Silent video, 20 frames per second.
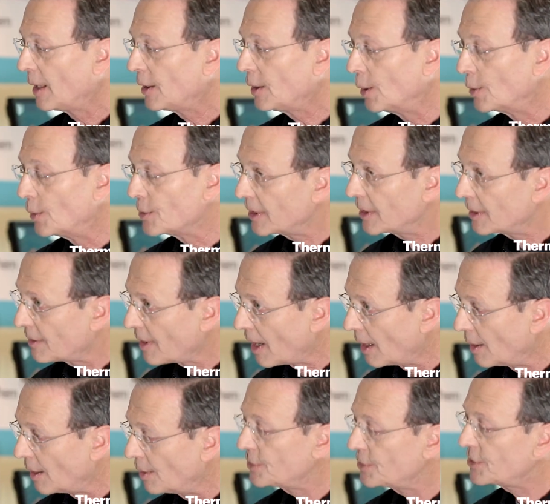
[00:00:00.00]
Using
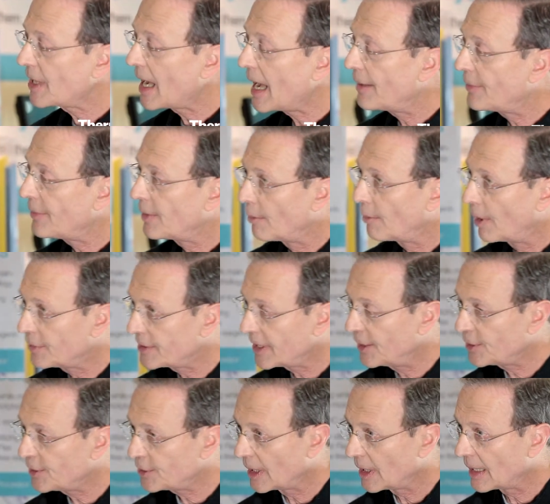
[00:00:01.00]
those and the
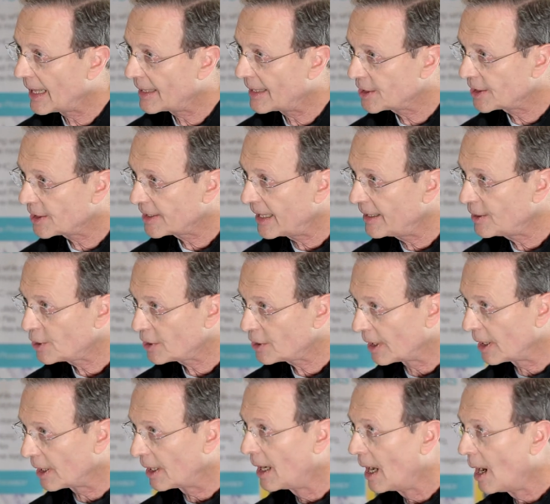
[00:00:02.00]
rotational
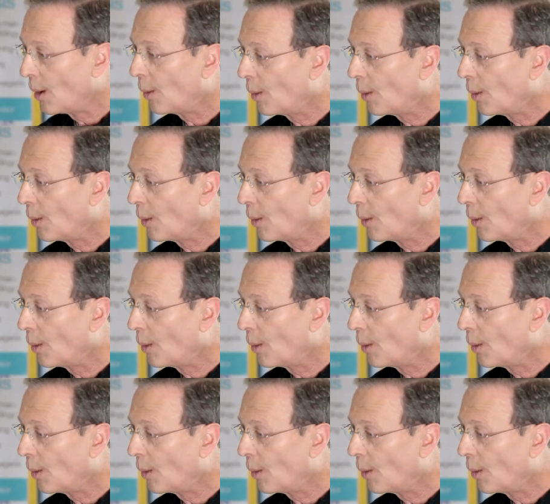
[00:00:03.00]
agitation,